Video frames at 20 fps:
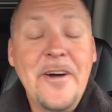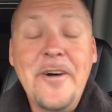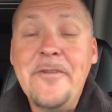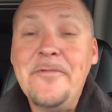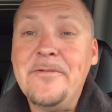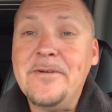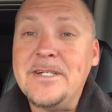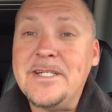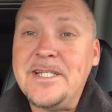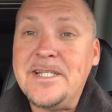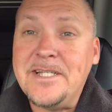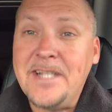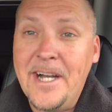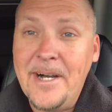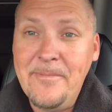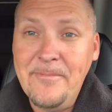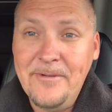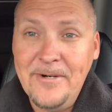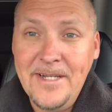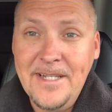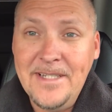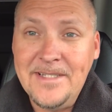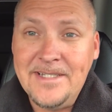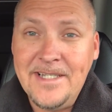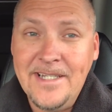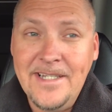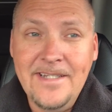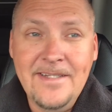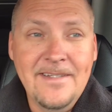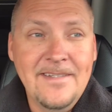For some
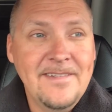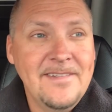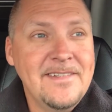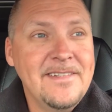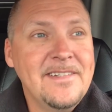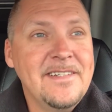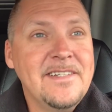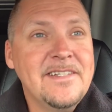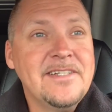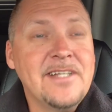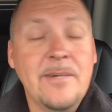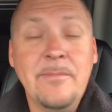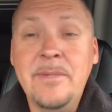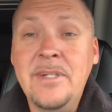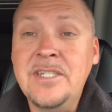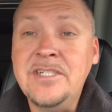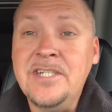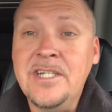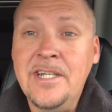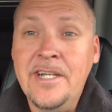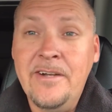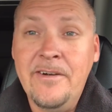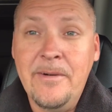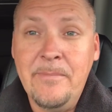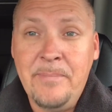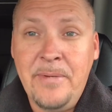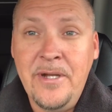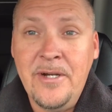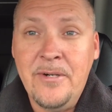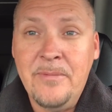reason, some engineer
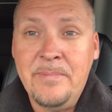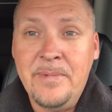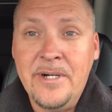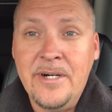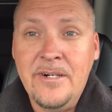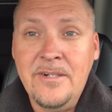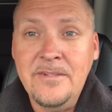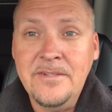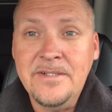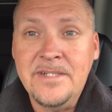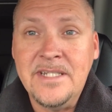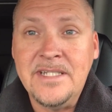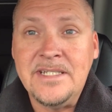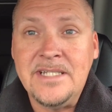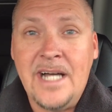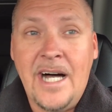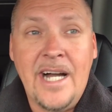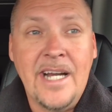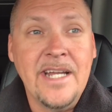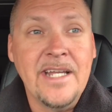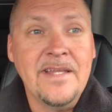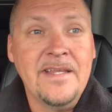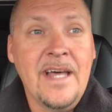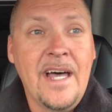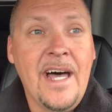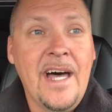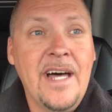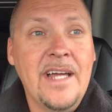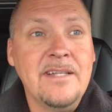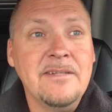at Peterbilt decided
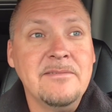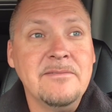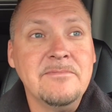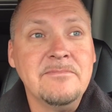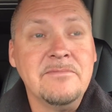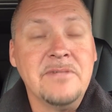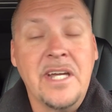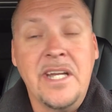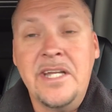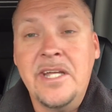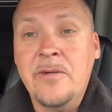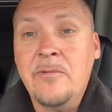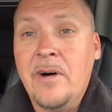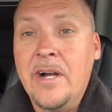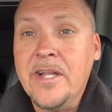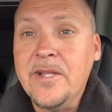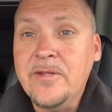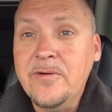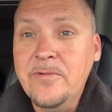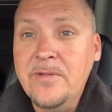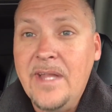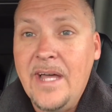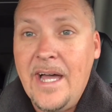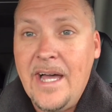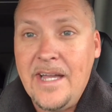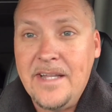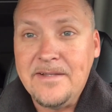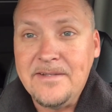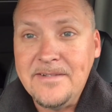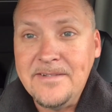that they didn't want to do
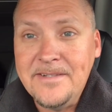that.